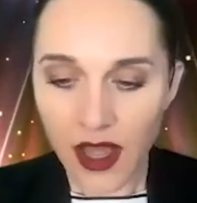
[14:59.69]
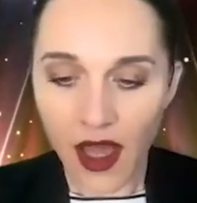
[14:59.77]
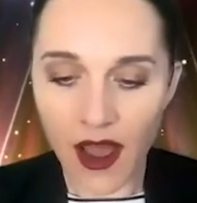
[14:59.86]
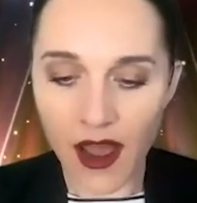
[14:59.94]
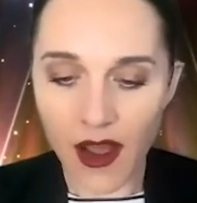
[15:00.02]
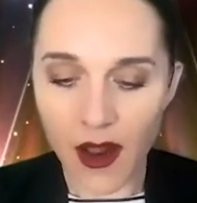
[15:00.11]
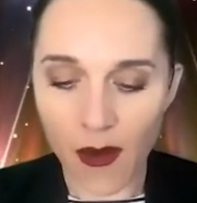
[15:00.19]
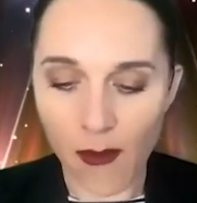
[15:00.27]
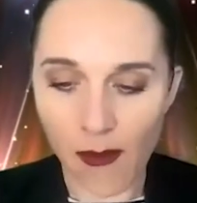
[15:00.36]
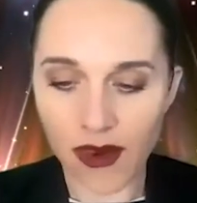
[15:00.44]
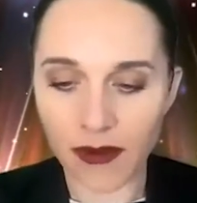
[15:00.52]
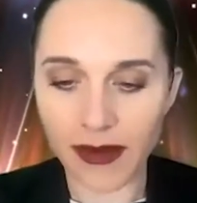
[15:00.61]

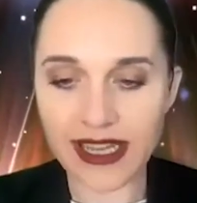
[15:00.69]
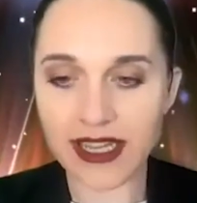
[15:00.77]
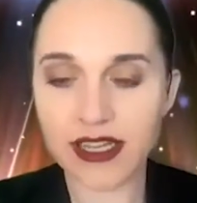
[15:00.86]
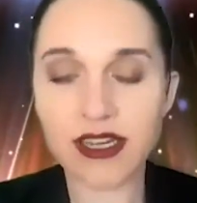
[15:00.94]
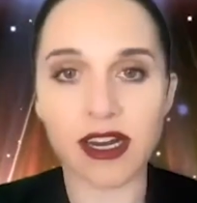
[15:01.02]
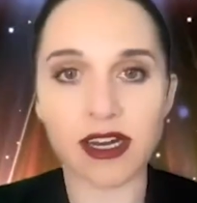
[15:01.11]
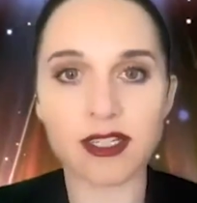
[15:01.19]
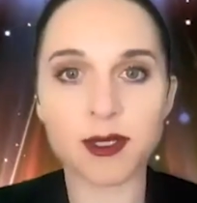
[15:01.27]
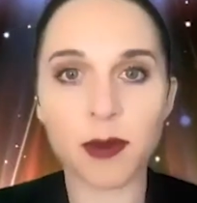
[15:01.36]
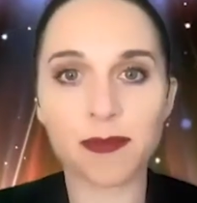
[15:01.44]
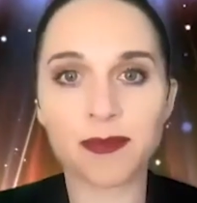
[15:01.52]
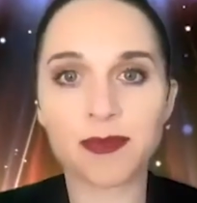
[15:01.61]
um, in my in ears.
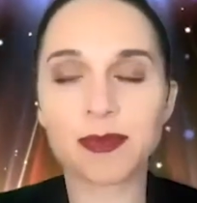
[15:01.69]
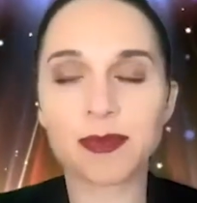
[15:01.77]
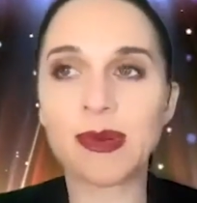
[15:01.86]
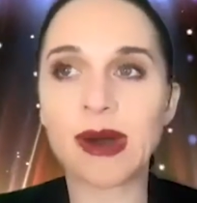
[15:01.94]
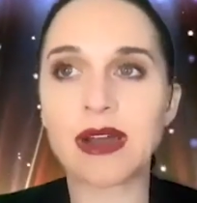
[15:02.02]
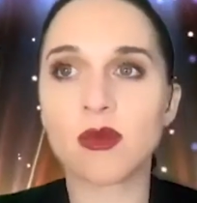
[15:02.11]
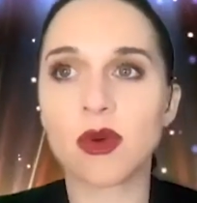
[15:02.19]
But